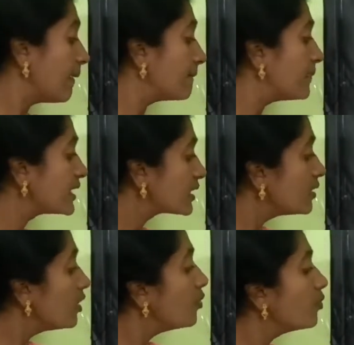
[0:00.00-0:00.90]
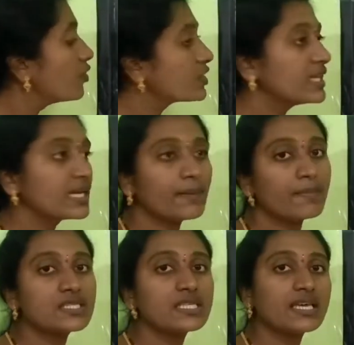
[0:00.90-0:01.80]
But more than
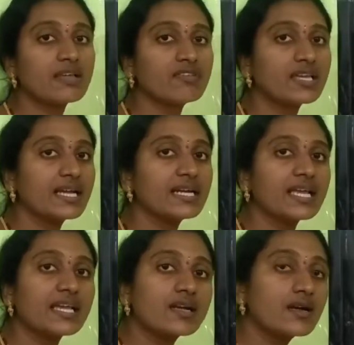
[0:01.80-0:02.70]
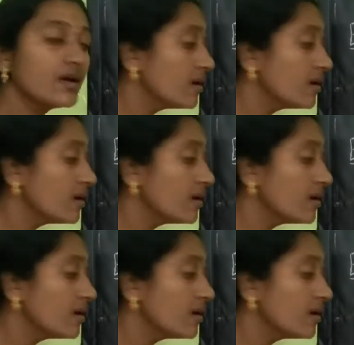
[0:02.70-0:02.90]
numbers here we can take.